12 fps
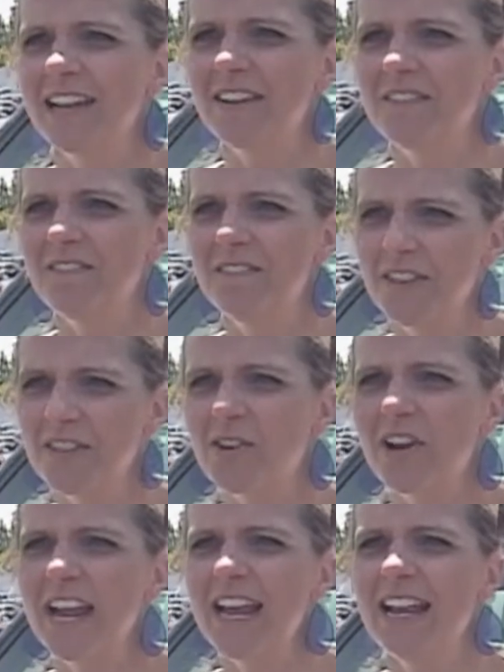in fifth
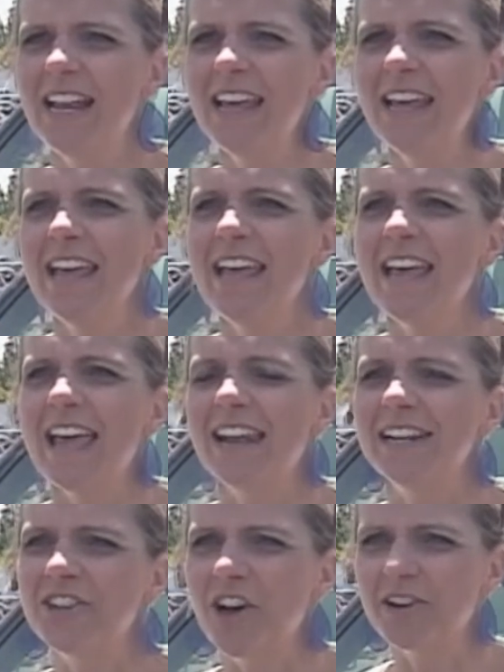grade,
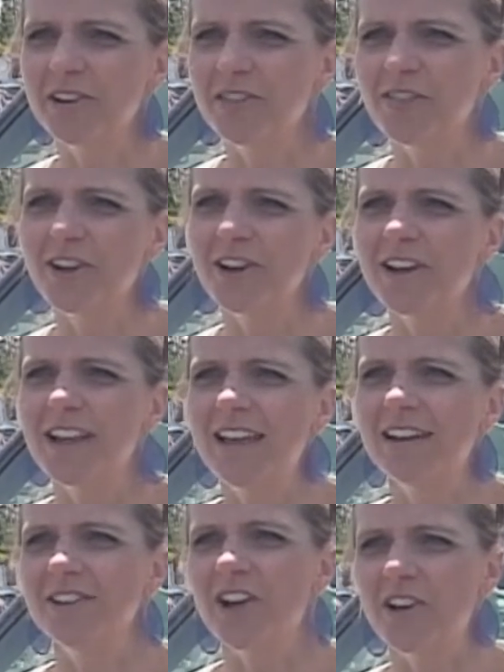and a daughter in third,
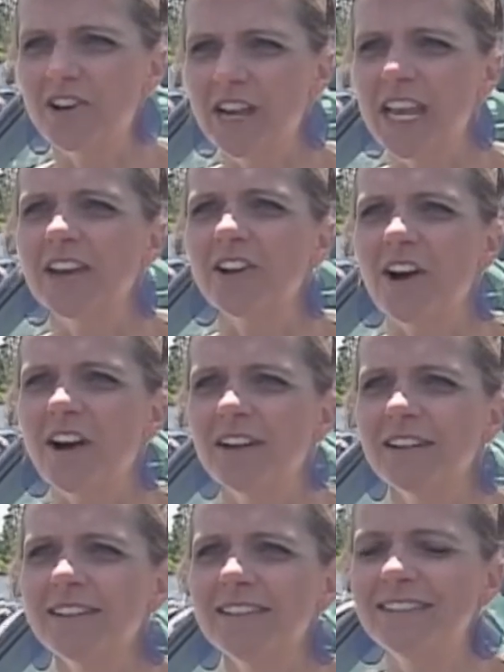and a daughter in kindergarten.
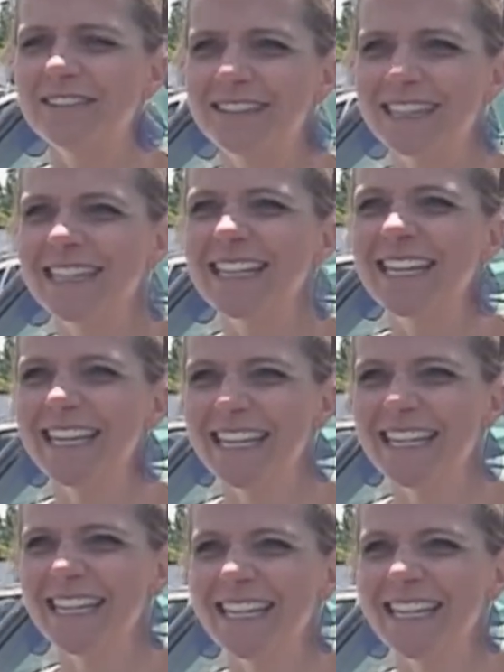Tiffany Idiard is